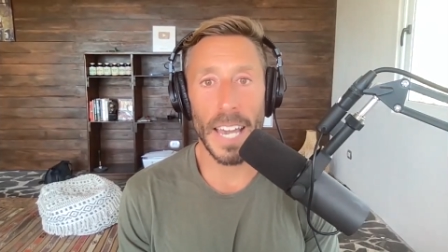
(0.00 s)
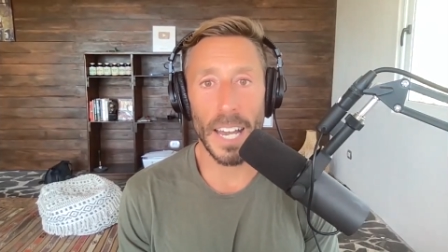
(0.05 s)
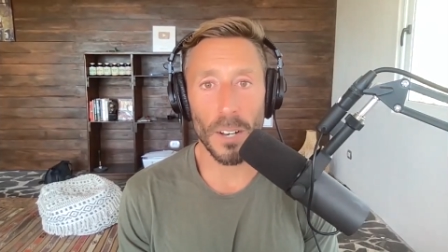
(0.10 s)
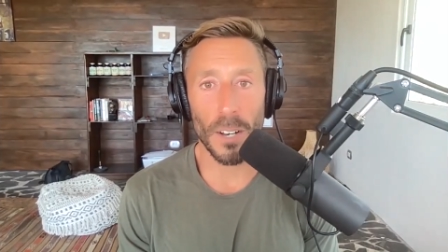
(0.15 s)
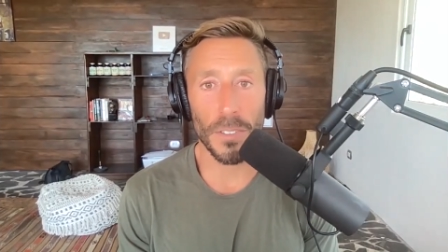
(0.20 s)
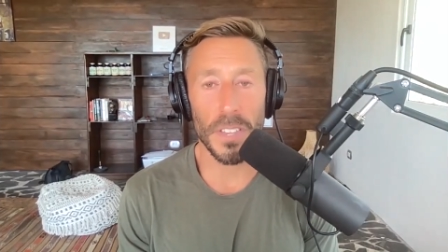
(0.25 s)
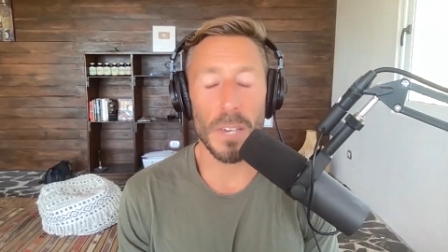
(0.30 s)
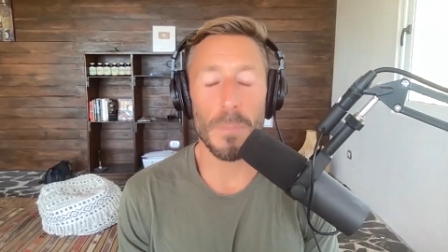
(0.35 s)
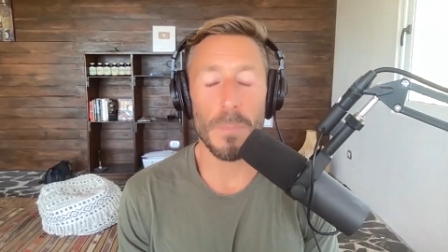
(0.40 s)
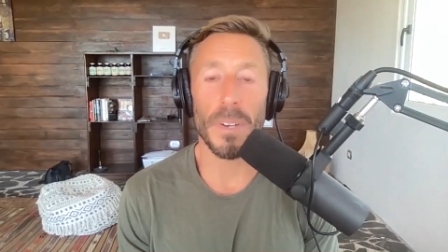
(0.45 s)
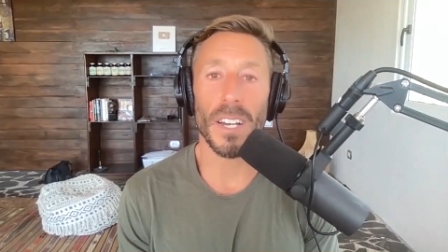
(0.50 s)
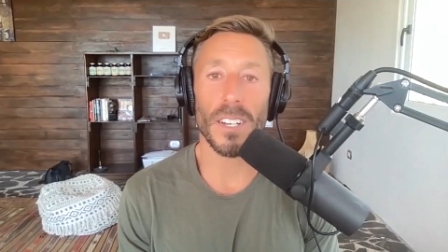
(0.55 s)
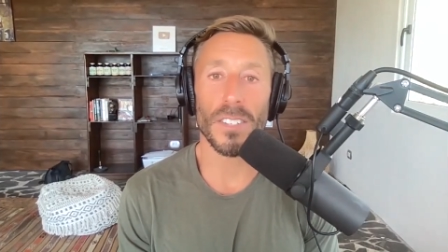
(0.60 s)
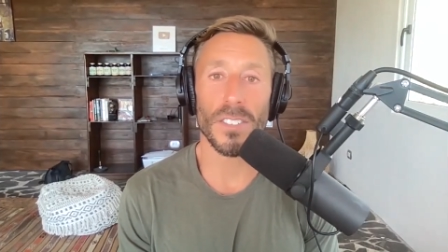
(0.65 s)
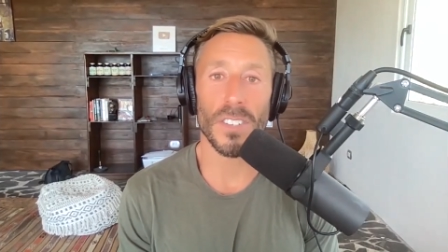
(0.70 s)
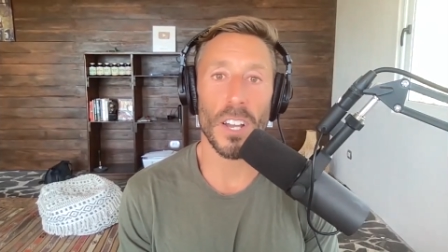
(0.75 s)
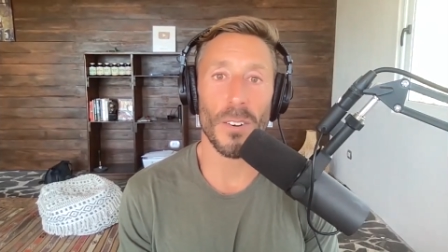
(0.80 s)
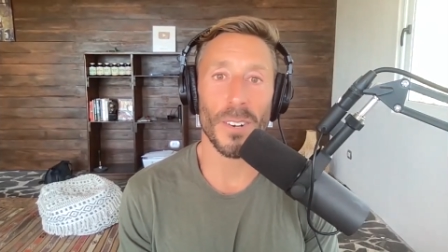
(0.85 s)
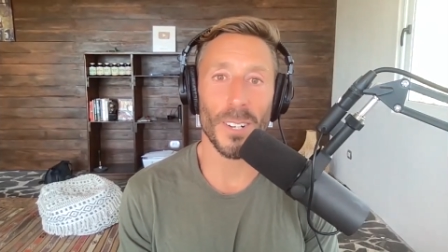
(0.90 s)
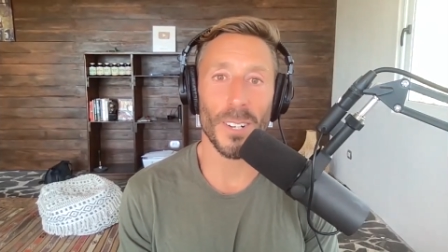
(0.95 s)
healthy because
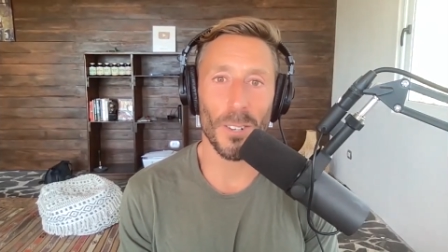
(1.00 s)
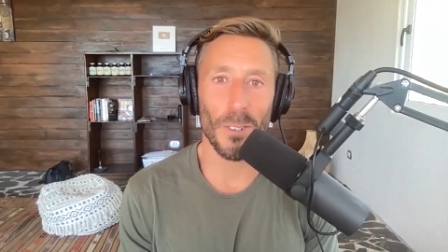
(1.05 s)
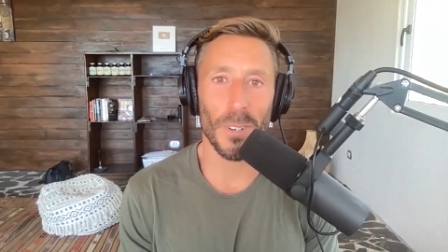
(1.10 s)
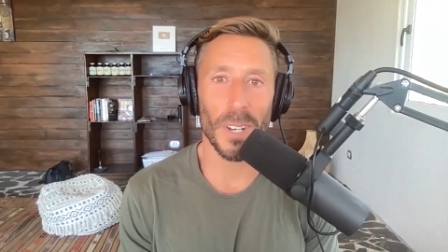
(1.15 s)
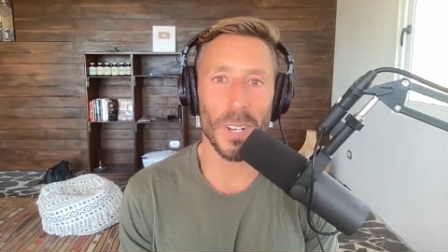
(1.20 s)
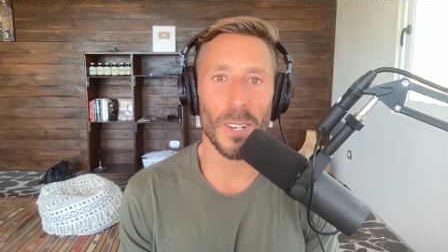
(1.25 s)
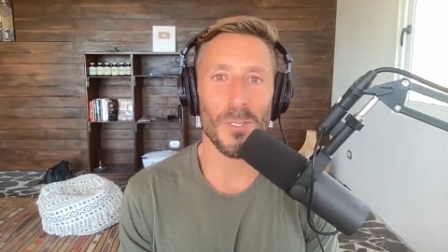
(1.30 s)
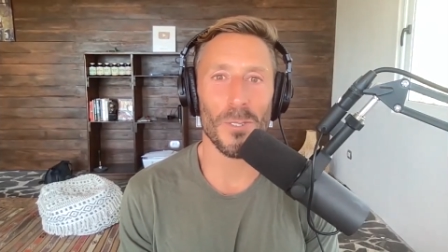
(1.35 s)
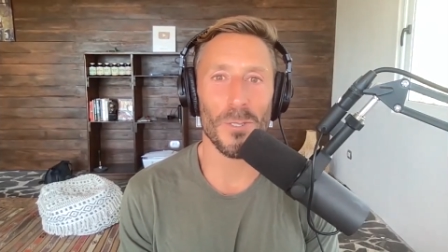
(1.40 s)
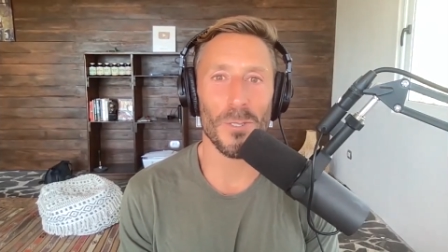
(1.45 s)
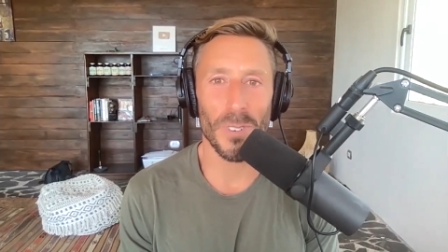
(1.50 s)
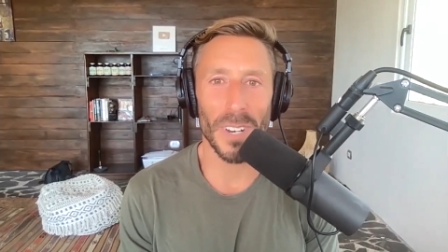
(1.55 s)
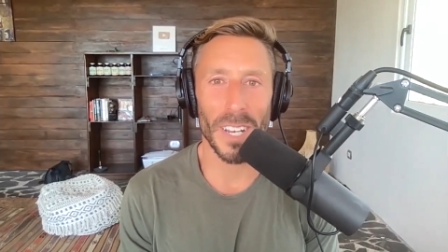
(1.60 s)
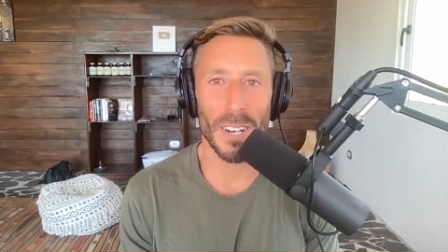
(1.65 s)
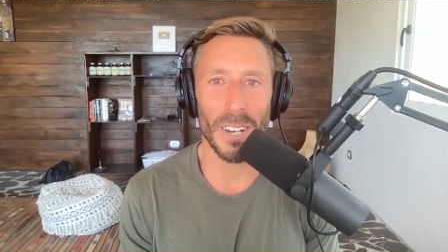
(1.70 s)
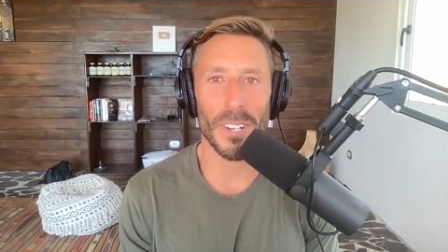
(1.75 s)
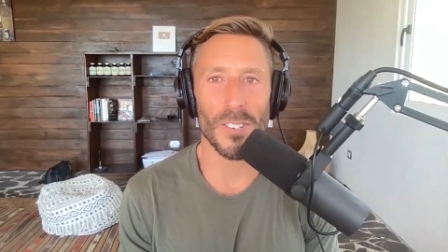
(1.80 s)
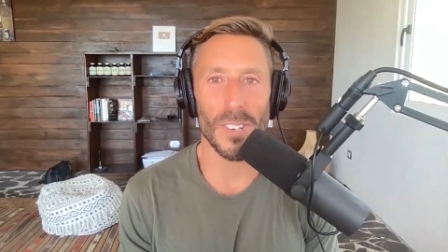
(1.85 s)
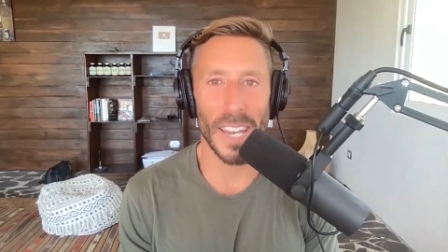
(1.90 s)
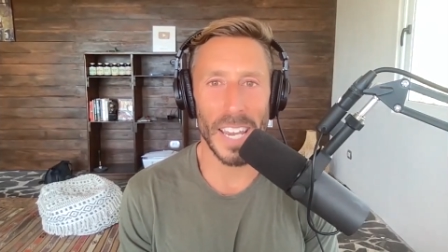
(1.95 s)
they are including
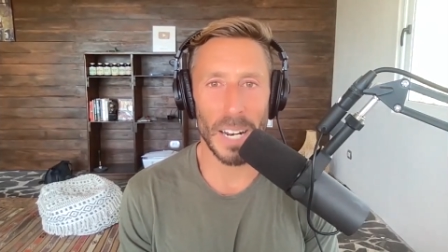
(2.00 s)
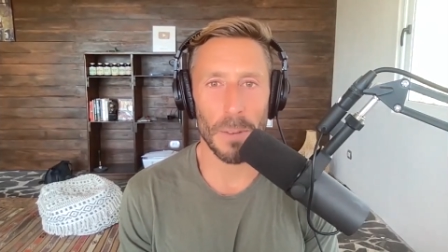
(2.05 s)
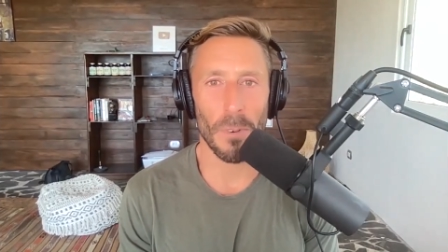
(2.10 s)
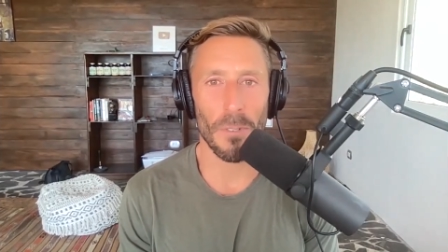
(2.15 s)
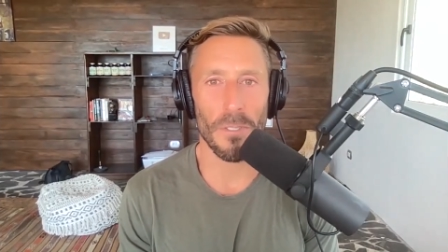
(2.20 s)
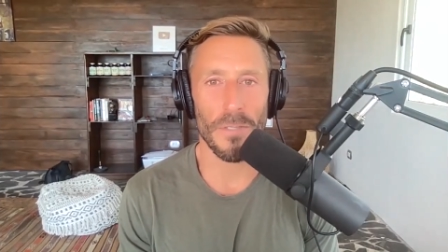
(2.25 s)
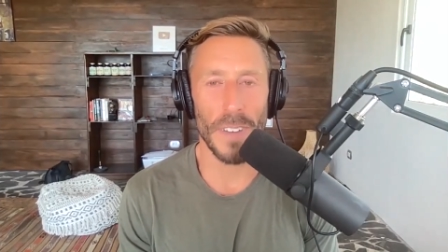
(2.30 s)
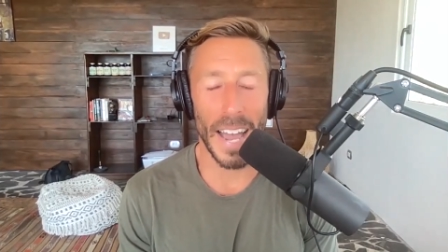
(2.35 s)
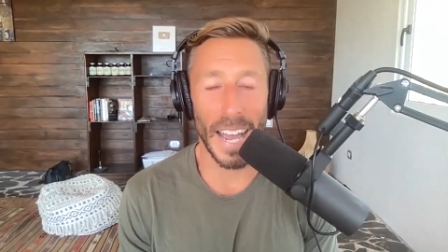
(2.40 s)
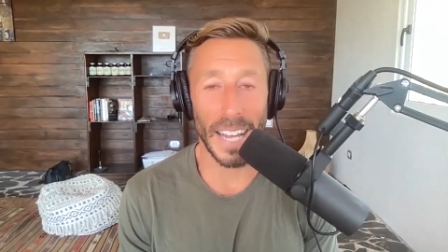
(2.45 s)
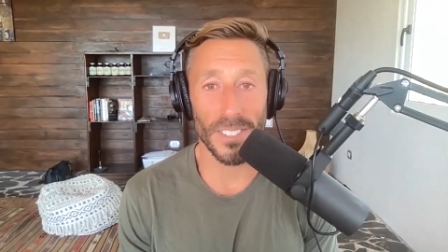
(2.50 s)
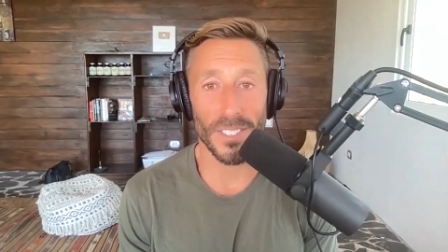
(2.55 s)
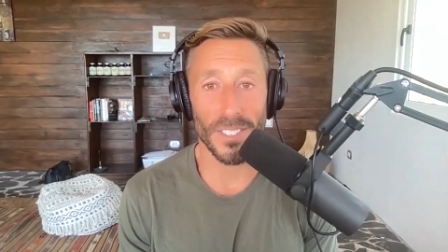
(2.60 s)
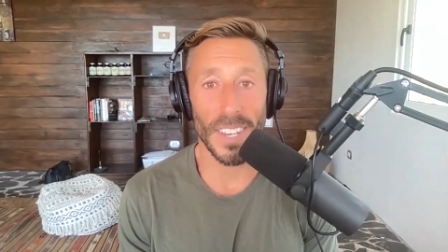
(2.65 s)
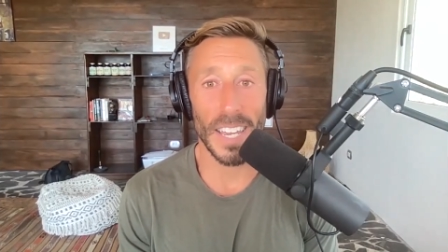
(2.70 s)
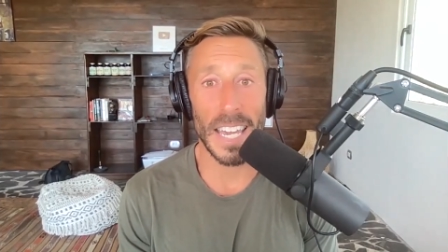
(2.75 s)
nutrient-rich animal fats